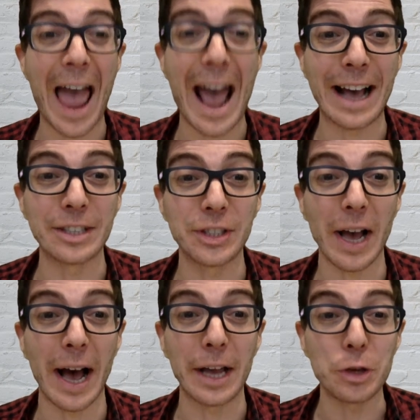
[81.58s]
as
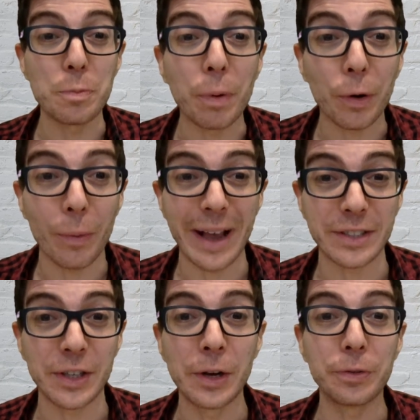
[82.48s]
uh, you
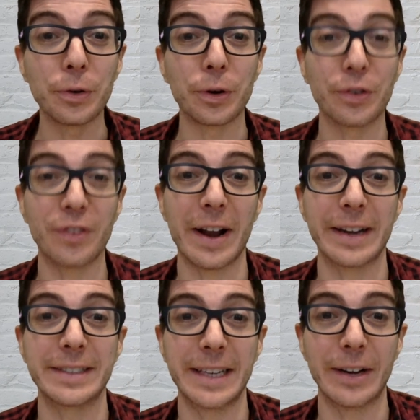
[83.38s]
progress through your
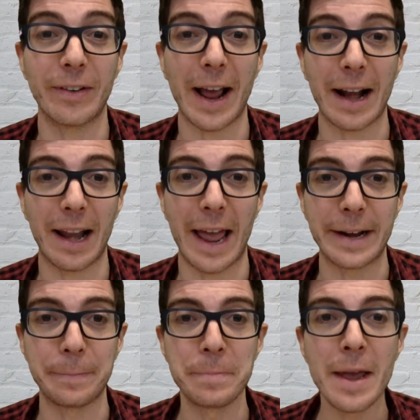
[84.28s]
studies here at Adelaide.
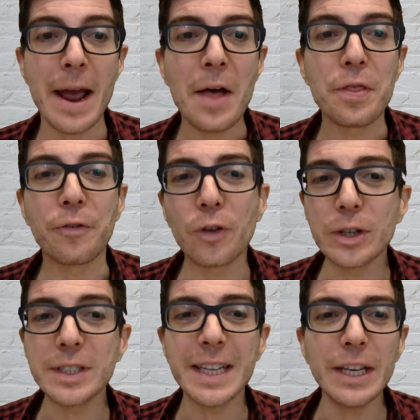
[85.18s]
The
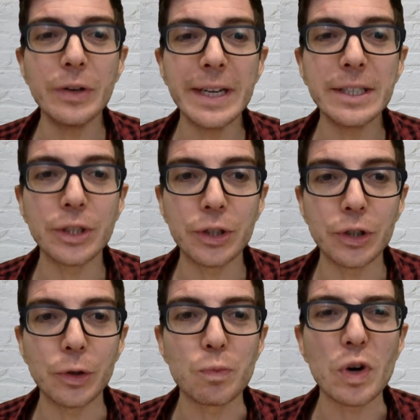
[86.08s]
first thing you need to
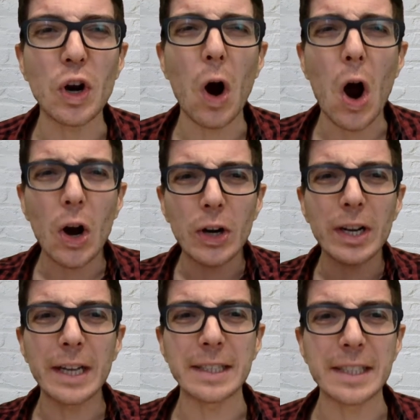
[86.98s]
do,
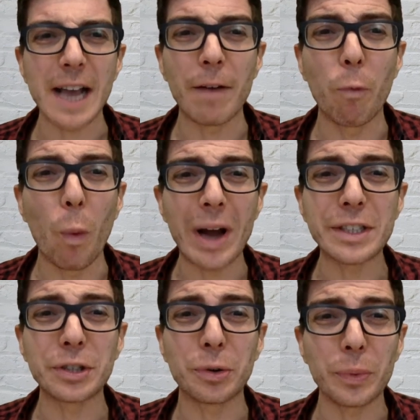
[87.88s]
regardless of what
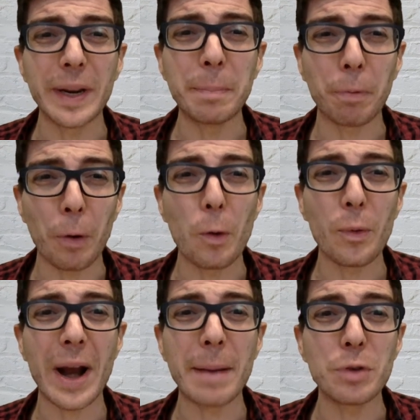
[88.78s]
degree
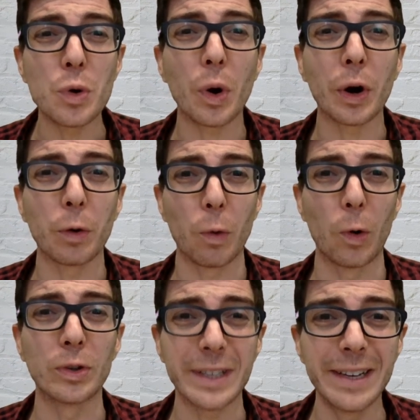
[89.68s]
program you are
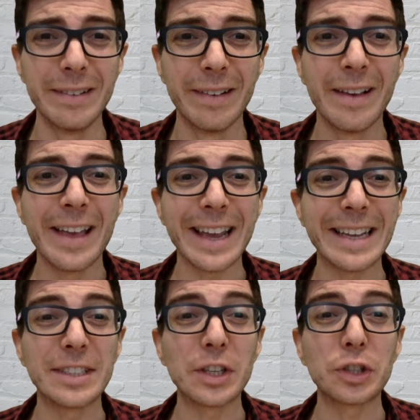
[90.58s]
enrolled in,
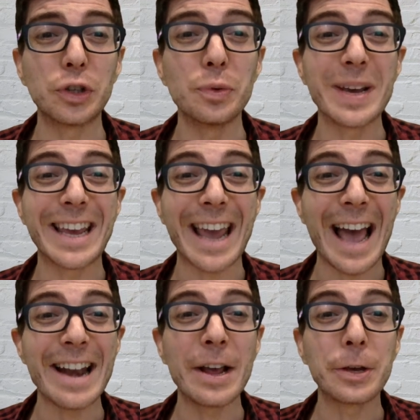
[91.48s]
is to
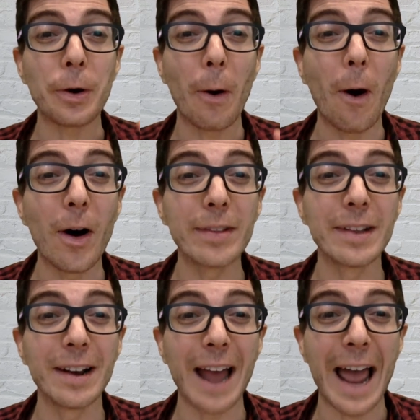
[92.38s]
get your hot
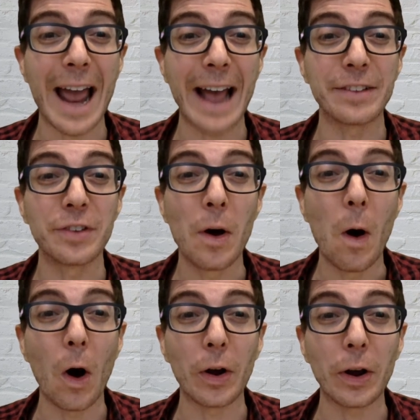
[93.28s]
little hands
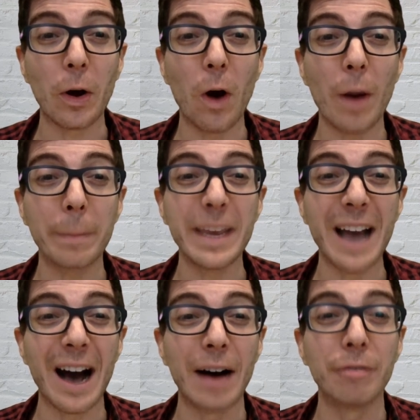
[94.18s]
on a copy
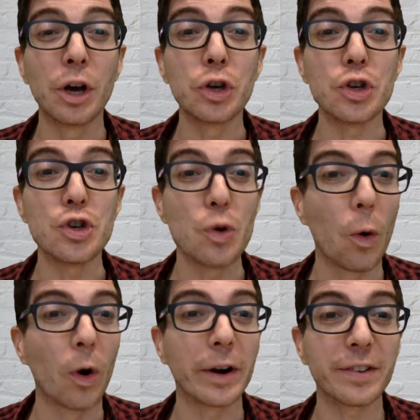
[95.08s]
of
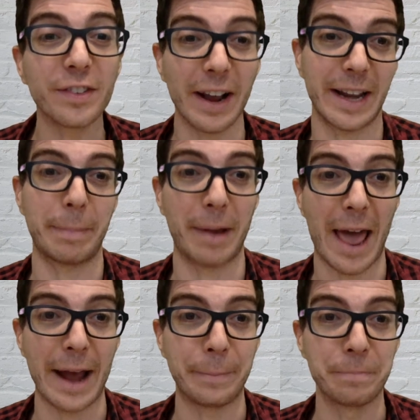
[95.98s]
your study
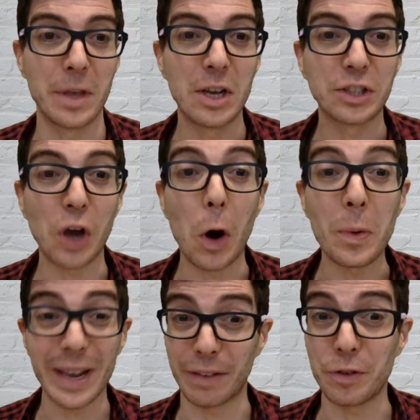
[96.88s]
plan.
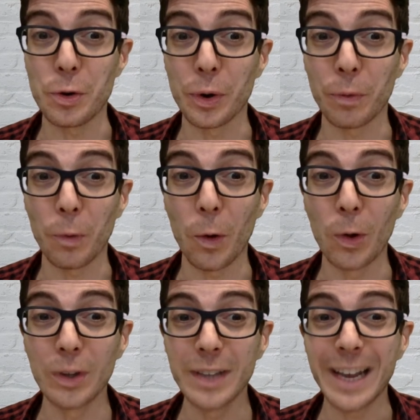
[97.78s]
So if you're
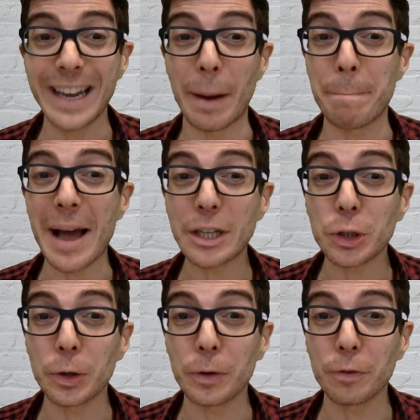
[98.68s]
enrolled in a
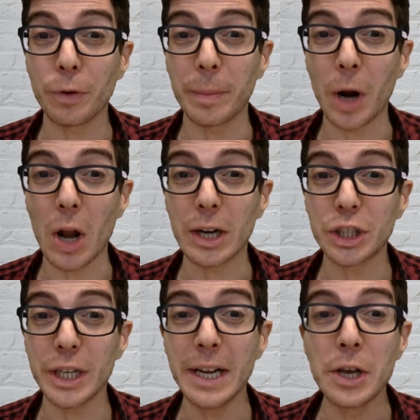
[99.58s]
Bachelor of
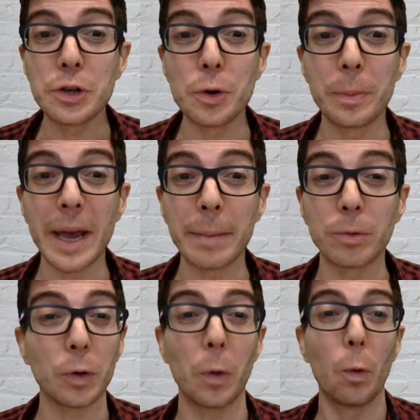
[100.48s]
Criminology, you'll be able
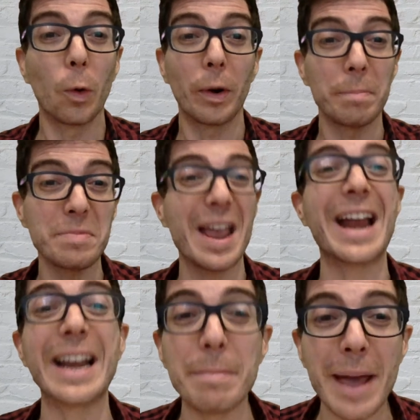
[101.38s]
to, or
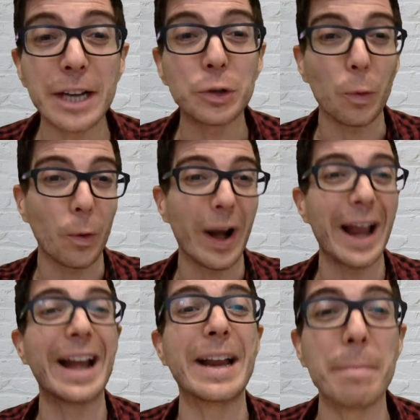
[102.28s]
any major or
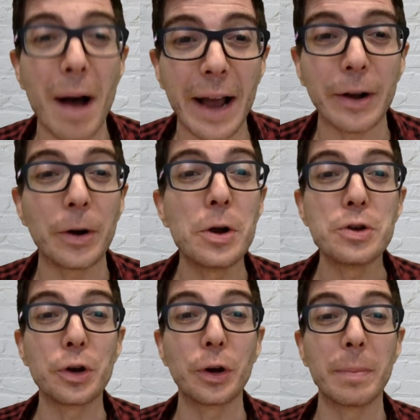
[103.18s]
any minor,
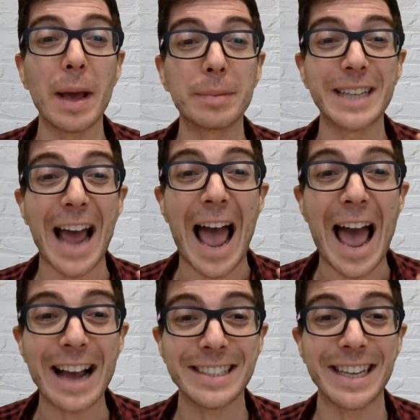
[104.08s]
you're going to be able to
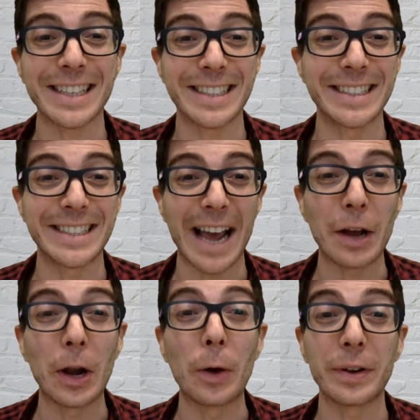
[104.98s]
access and
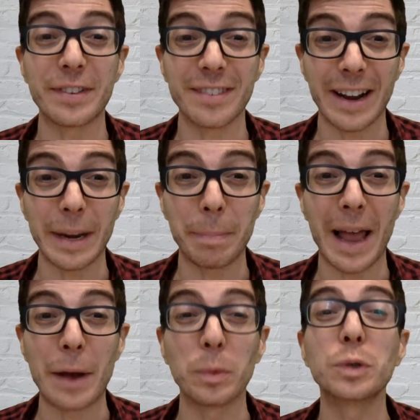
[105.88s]
download a study
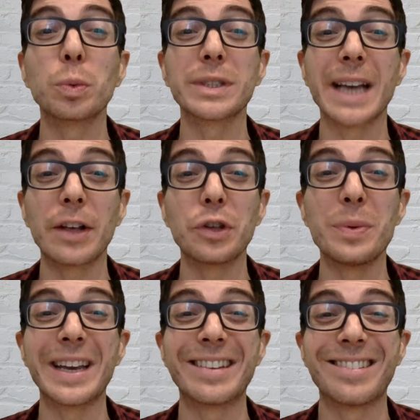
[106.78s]
plan, which will tell you
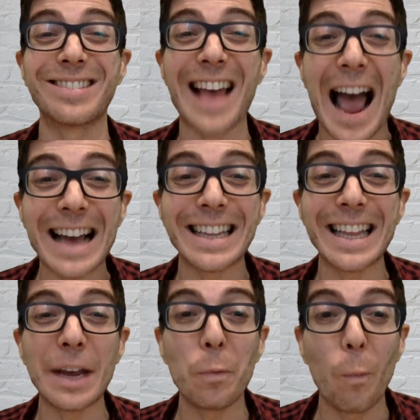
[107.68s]

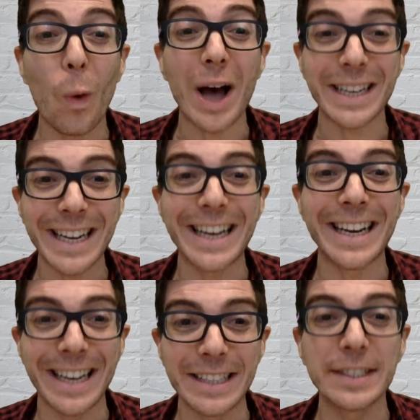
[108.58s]
exactly what it
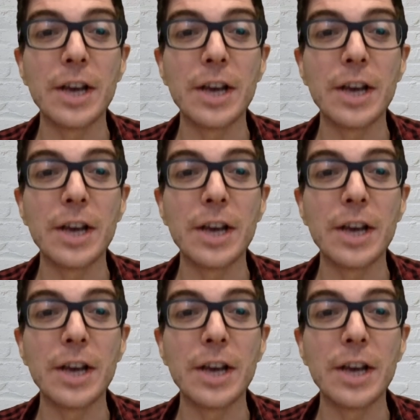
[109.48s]
is